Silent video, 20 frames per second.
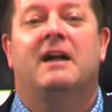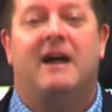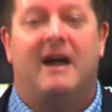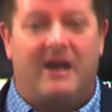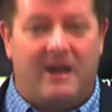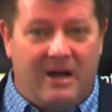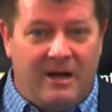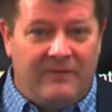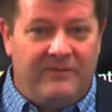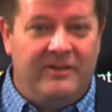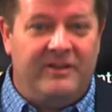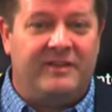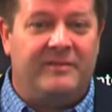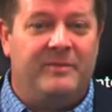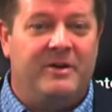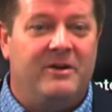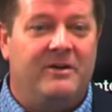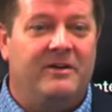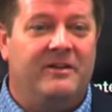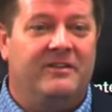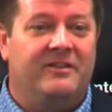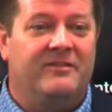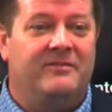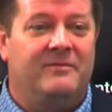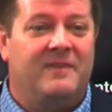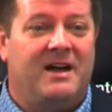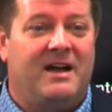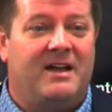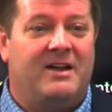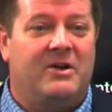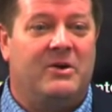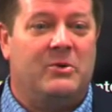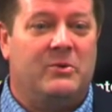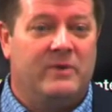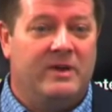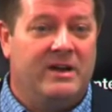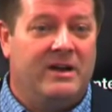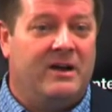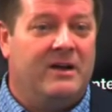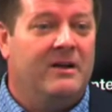god-awful experience of my
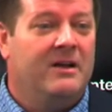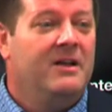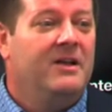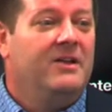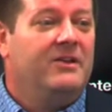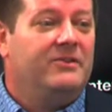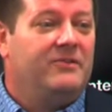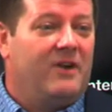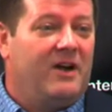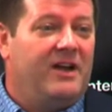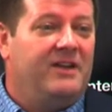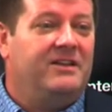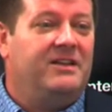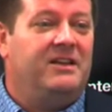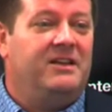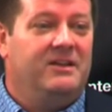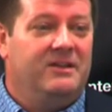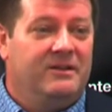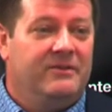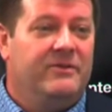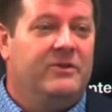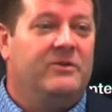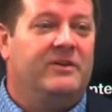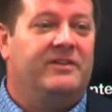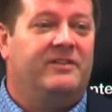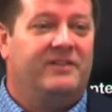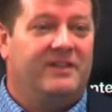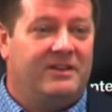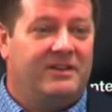career, trying to interview a